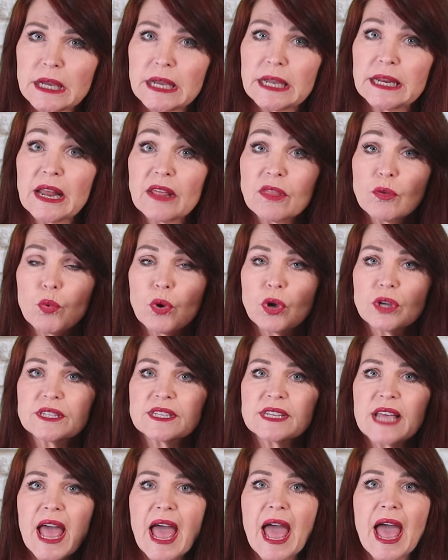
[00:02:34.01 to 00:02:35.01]
In other
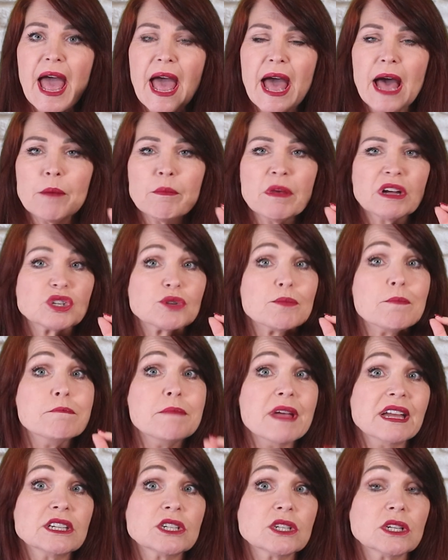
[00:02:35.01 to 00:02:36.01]
words, how much
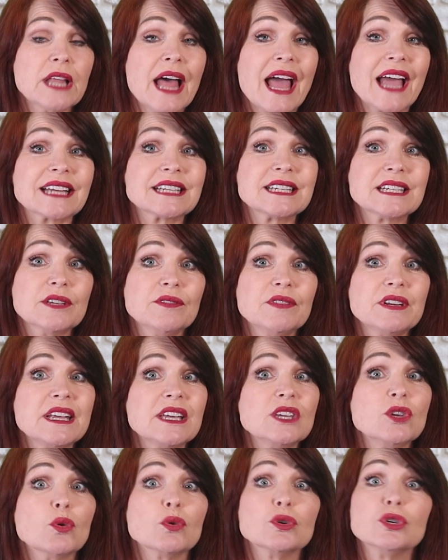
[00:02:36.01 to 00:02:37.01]
mental activity
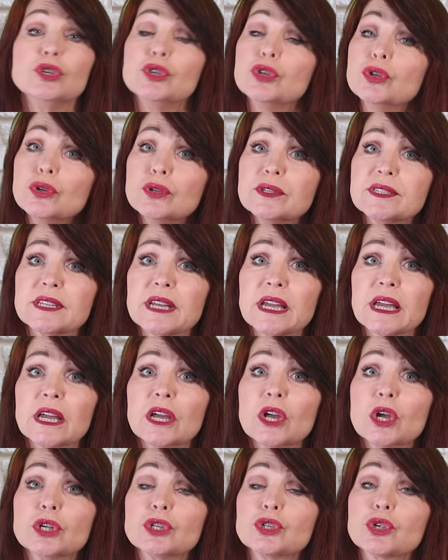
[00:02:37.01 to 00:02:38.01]
you're using